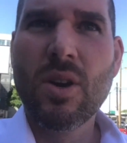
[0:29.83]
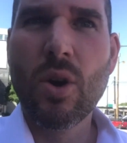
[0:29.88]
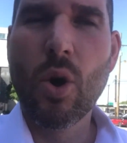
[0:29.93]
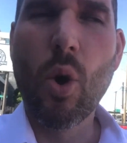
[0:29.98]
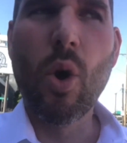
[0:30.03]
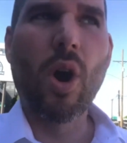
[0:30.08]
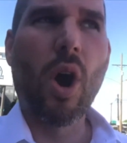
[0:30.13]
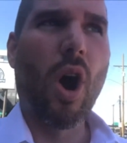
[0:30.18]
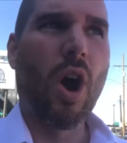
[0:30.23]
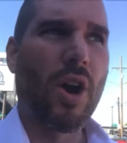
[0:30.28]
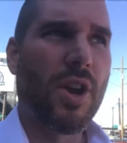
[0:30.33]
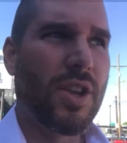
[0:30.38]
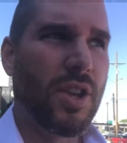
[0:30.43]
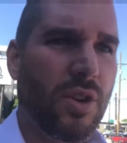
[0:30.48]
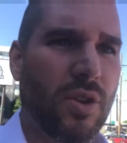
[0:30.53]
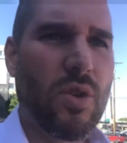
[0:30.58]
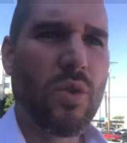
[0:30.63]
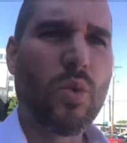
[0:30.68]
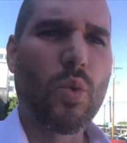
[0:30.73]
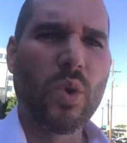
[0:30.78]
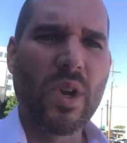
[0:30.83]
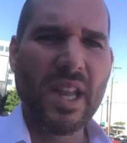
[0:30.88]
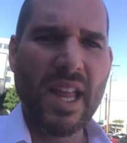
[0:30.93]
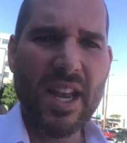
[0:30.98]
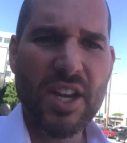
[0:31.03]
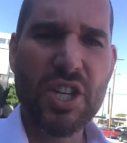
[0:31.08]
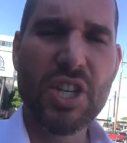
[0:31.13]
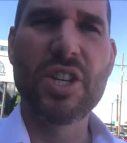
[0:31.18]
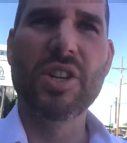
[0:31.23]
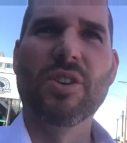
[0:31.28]
or are you
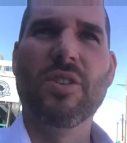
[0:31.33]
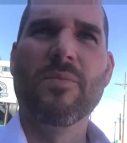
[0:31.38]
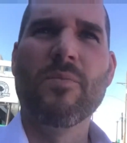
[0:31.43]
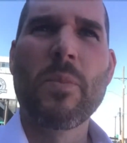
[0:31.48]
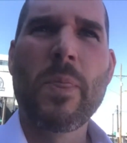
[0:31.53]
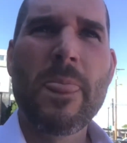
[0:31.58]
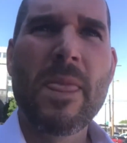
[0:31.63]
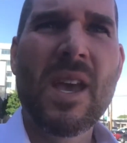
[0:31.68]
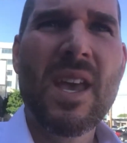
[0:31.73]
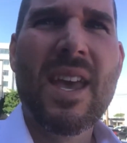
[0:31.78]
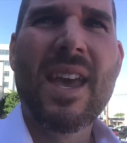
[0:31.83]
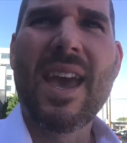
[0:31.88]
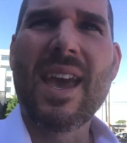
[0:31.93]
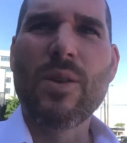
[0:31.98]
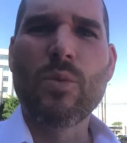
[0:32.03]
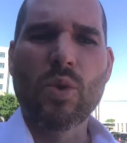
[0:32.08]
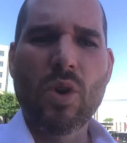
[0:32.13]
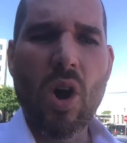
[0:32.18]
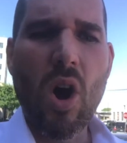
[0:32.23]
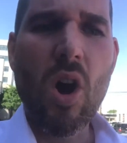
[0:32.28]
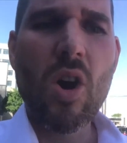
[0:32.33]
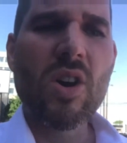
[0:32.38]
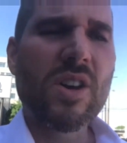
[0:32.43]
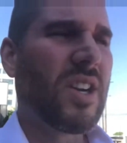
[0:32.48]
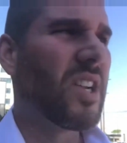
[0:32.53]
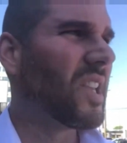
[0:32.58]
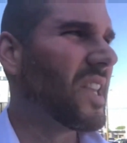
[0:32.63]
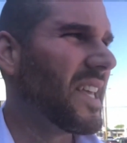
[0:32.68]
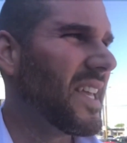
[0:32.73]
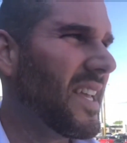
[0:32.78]
relational? And we're all
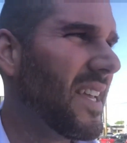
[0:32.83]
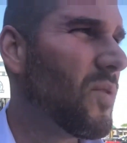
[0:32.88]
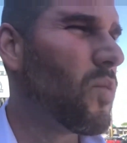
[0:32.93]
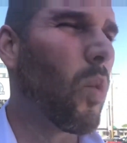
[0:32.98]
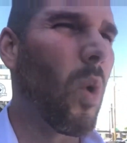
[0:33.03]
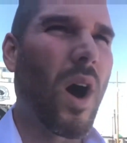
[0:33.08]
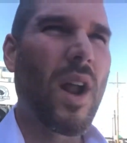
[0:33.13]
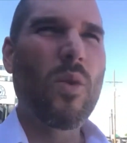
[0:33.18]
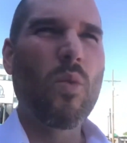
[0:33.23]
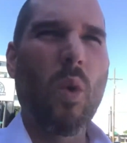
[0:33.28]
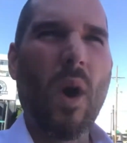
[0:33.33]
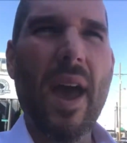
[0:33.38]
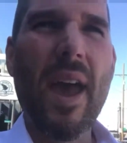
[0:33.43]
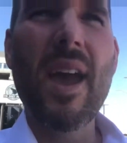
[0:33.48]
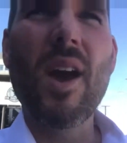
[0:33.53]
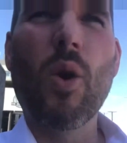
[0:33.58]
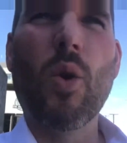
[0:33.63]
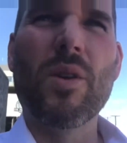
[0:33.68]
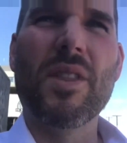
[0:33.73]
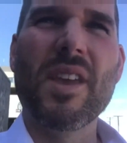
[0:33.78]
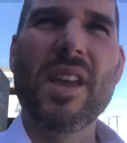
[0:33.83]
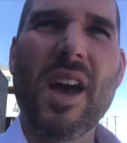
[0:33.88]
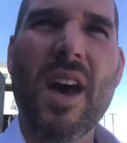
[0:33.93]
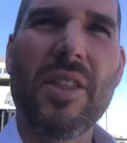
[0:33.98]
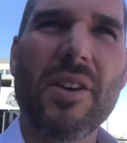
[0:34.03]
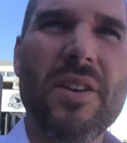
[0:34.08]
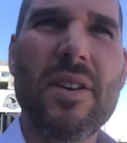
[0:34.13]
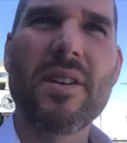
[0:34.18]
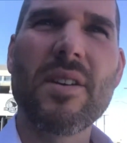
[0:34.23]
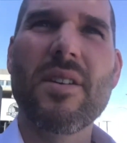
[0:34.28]
gonna lean one way or the
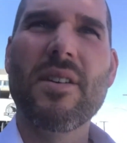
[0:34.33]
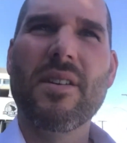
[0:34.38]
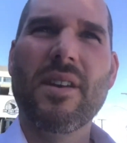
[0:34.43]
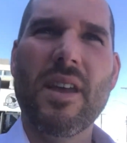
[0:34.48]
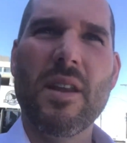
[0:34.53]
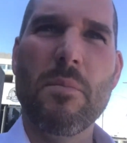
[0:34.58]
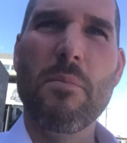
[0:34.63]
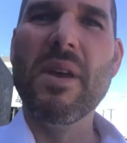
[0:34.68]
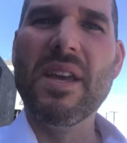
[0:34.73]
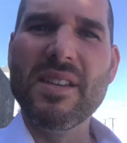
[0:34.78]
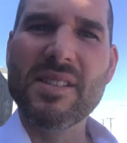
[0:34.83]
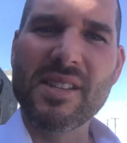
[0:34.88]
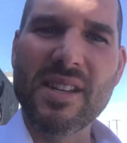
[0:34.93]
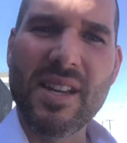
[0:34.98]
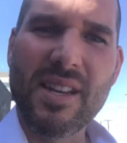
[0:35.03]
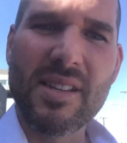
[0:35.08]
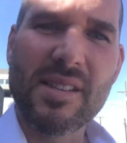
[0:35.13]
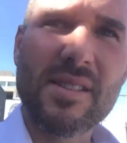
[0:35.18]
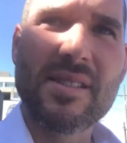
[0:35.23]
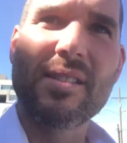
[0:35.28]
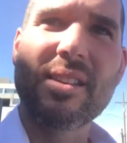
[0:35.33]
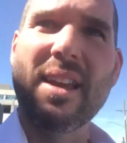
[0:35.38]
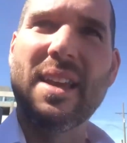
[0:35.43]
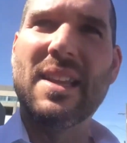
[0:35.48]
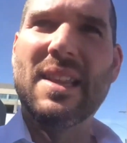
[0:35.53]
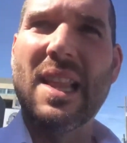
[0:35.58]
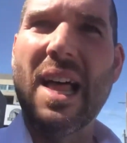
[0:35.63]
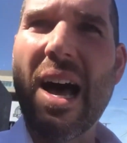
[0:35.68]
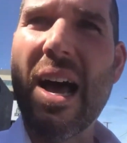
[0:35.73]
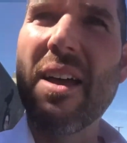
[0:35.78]
other in business,
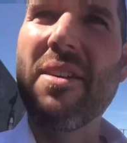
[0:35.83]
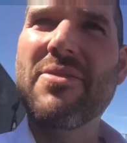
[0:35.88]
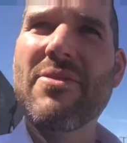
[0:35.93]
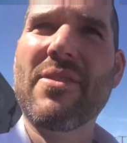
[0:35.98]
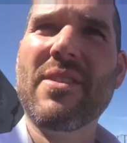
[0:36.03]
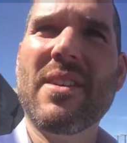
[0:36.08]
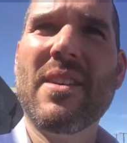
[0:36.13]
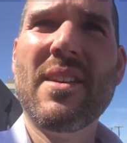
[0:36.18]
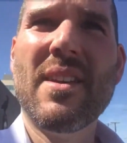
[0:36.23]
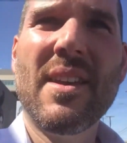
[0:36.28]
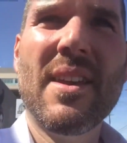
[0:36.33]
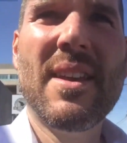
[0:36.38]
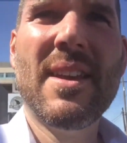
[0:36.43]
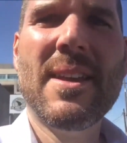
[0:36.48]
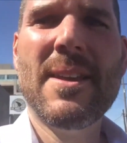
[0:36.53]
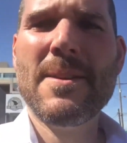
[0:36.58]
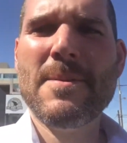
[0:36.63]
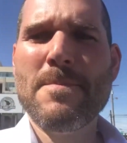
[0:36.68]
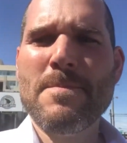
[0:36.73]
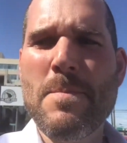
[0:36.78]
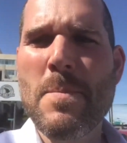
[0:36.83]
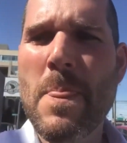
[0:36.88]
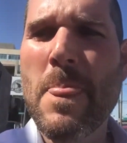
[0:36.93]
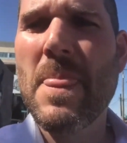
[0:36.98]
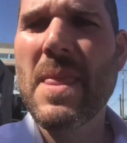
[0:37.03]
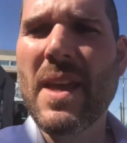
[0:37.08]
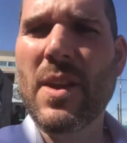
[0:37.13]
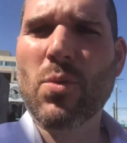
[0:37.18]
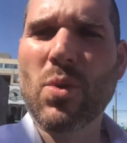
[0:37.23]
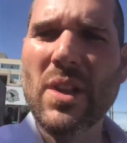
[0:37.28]
in life,
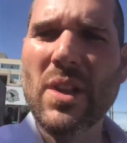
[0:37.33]
in